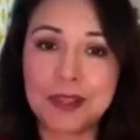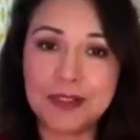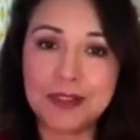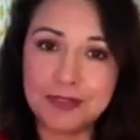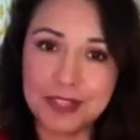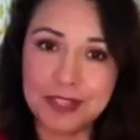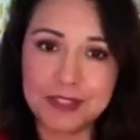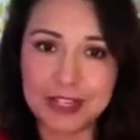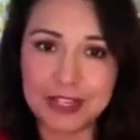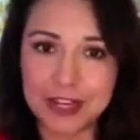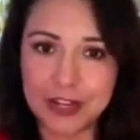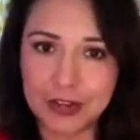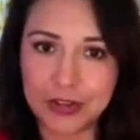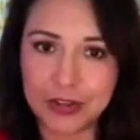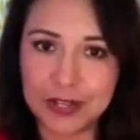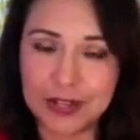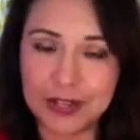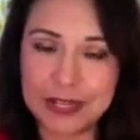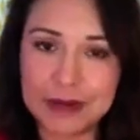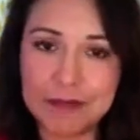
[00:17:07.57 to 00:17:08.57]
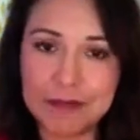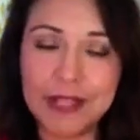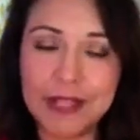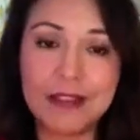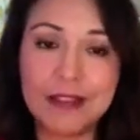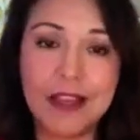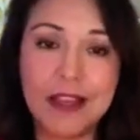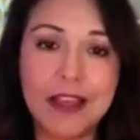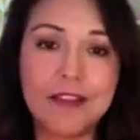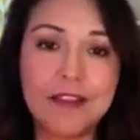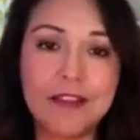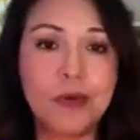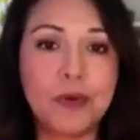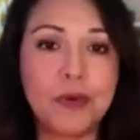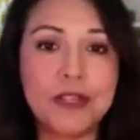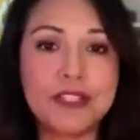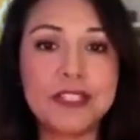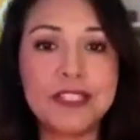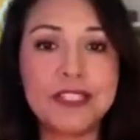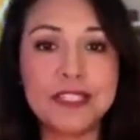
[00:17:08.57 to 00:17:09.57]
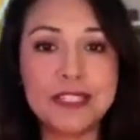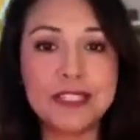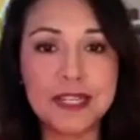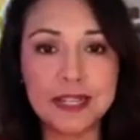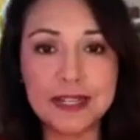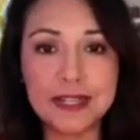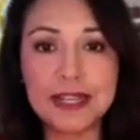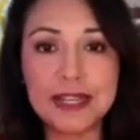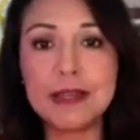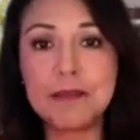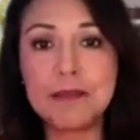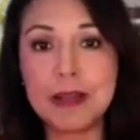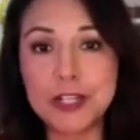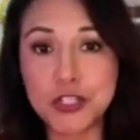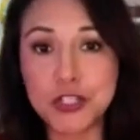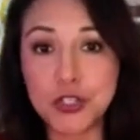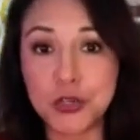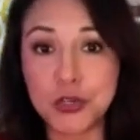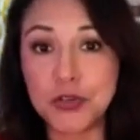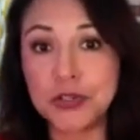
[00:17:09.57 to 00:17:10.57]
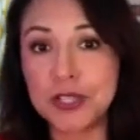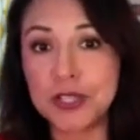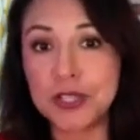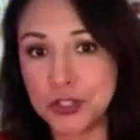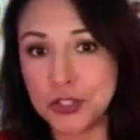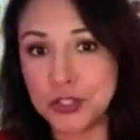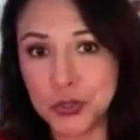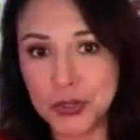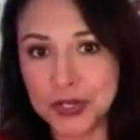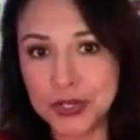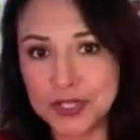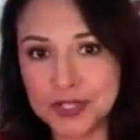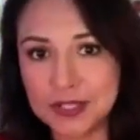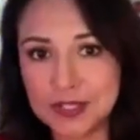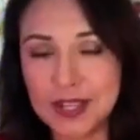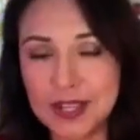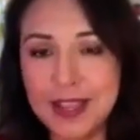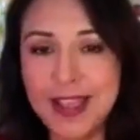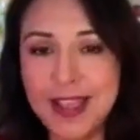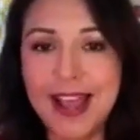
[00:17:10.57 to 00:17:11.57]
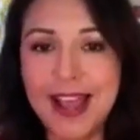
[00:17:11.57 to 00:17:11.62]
this area in my life was studying my journal entries.